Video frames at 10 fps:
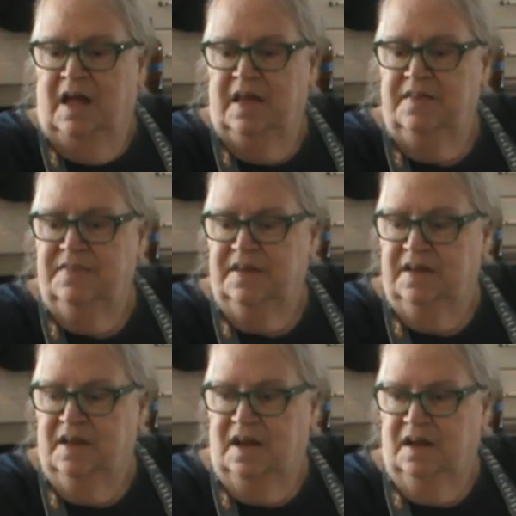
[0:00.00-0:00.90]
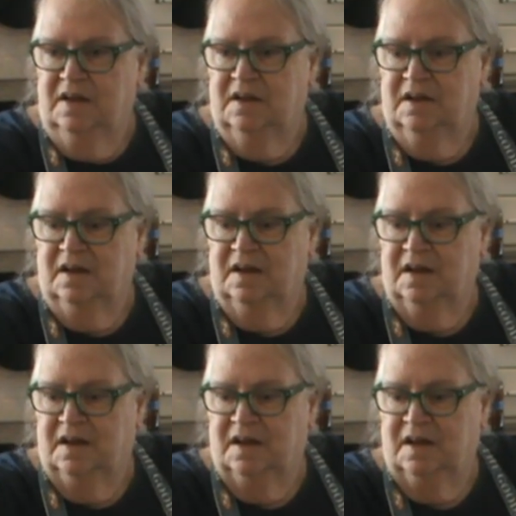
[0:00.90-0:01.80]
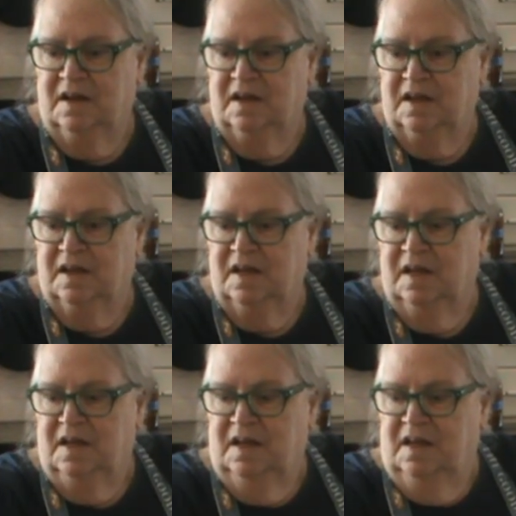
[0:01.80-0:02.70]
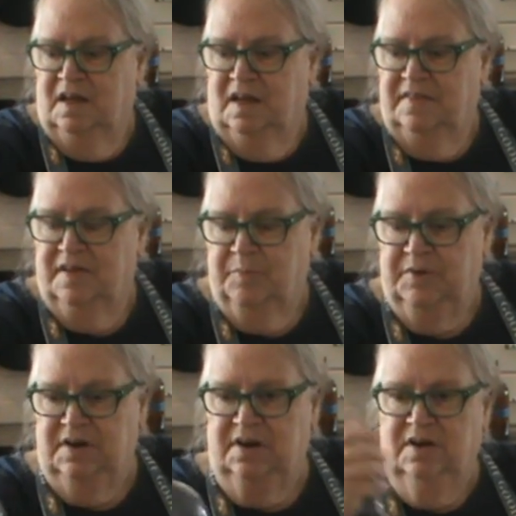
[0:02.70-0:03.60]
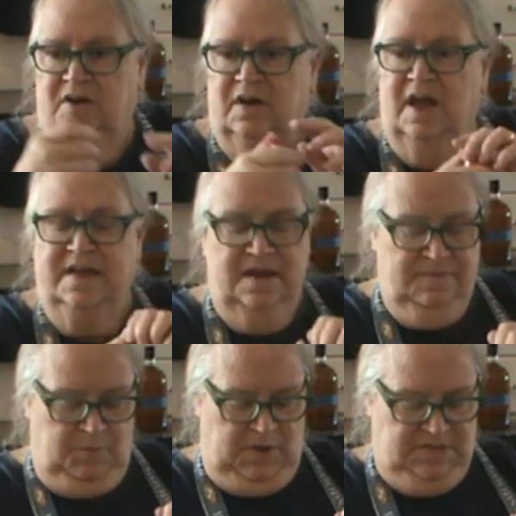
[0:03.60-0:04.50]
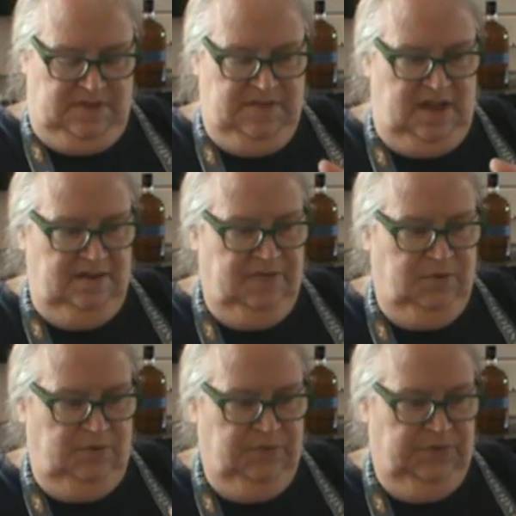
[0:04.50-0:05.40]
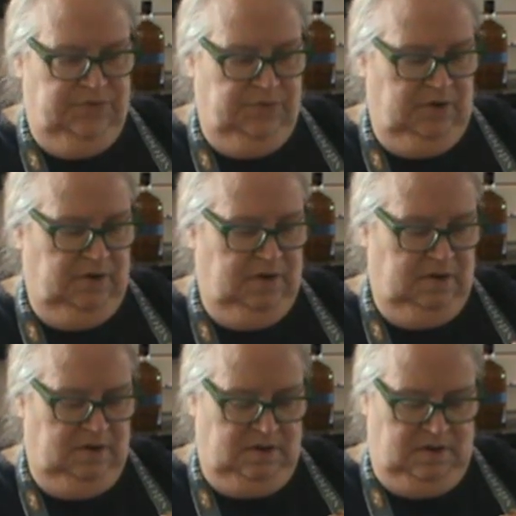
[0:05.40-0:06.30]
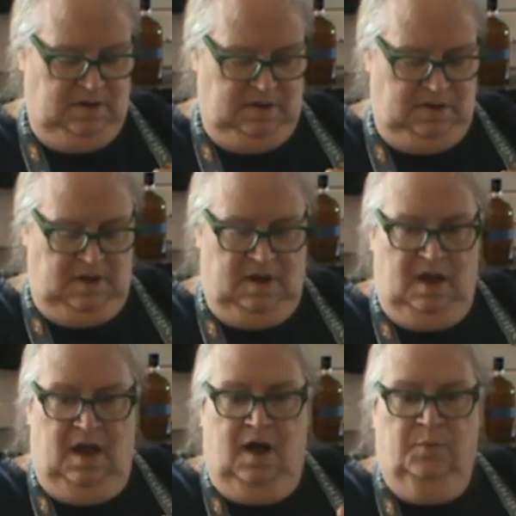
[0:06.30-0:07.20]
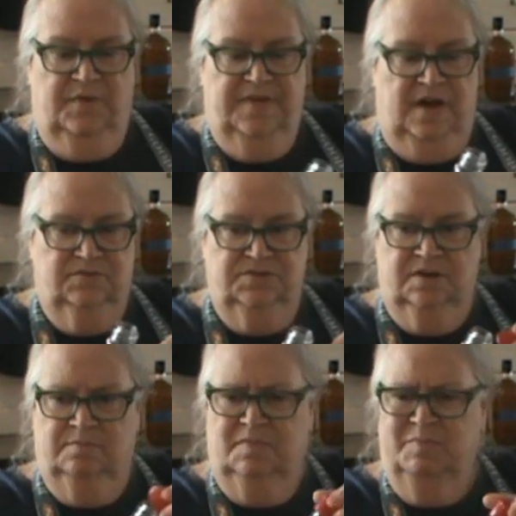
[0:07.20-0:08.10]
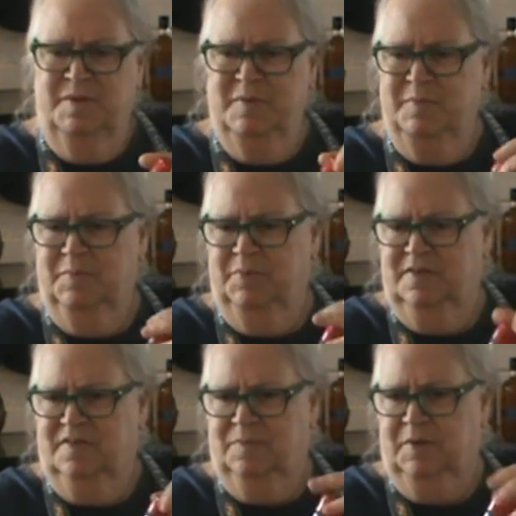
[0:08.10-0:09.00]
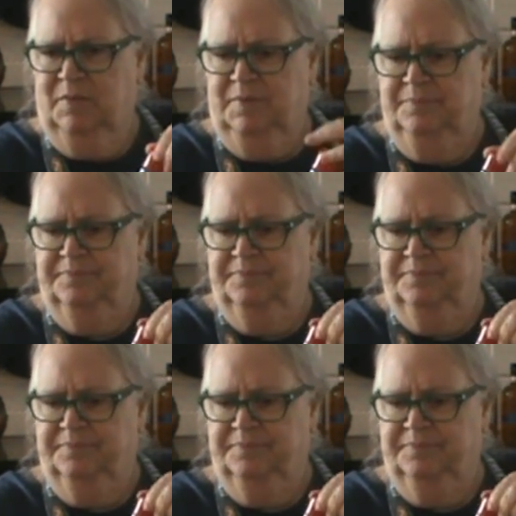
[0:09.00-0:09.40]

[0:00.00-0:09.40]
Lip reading: think I'll put it in here. I can't even walk down the aisle of the grocery store without, maybe I better put it in this big one.